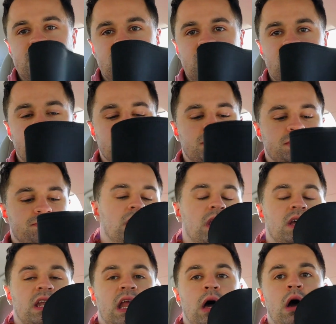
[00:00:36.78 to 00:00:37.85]
sleeves.
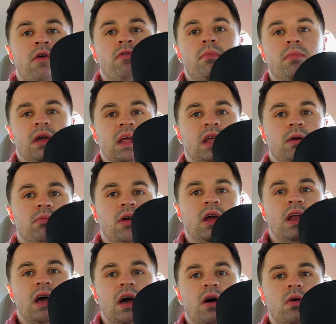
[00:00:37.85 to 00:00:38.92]
Now I have a medium right
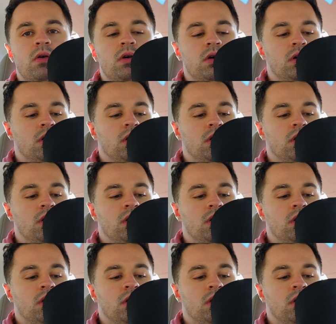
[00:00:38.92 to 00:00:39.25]
now.